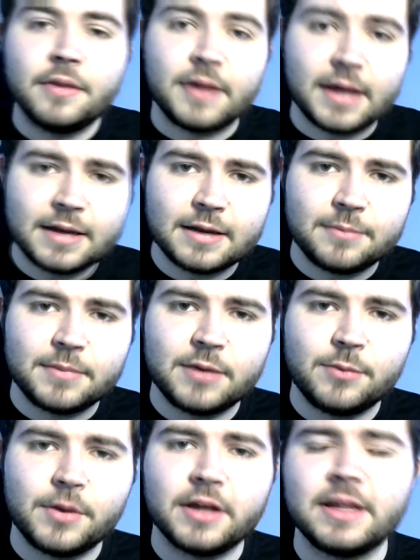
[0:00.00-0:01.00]
The ending,
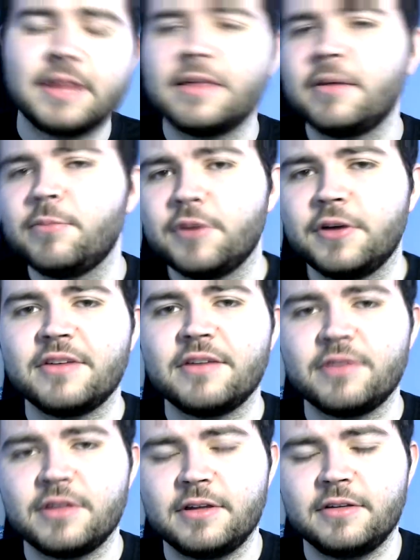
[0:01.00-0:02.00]
meanwhile, I think brings
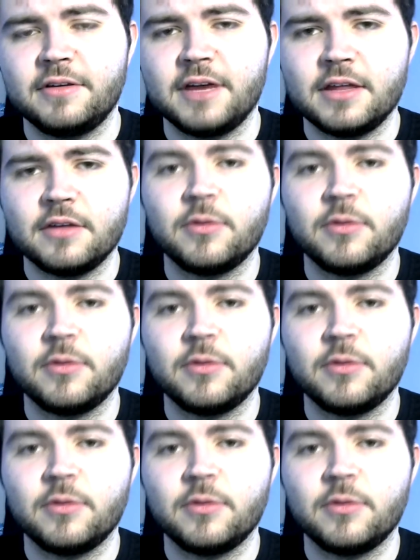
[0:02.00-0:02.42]
everything together